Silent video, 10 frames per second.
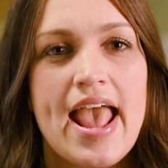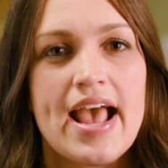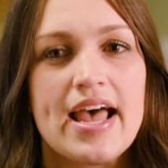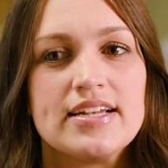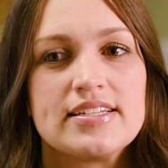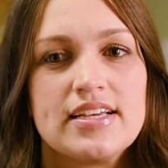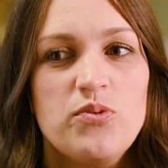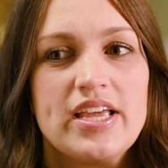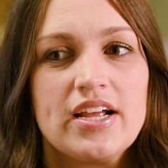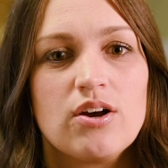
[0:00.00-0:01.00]
and
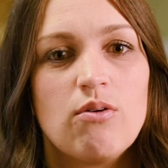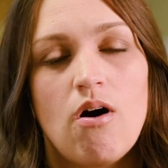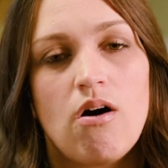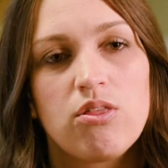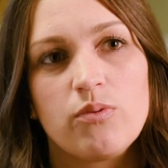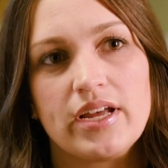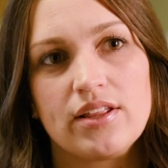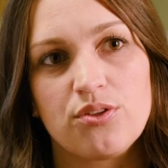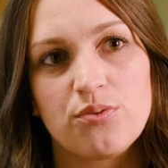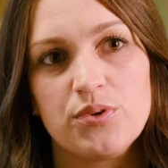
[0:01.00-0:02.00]
we can go all the
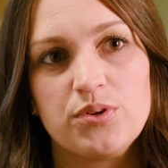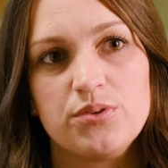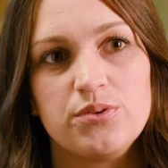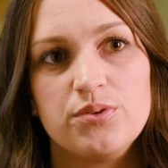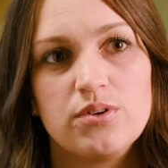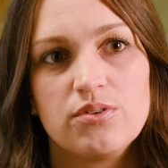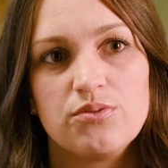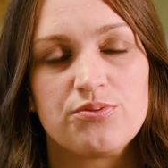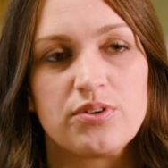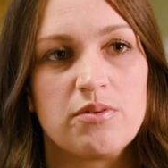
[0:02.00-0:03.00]
way through
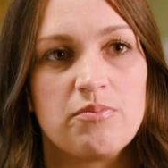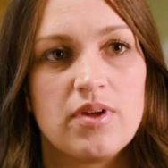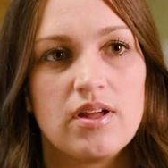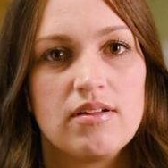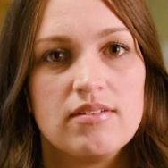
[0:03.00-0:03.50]
from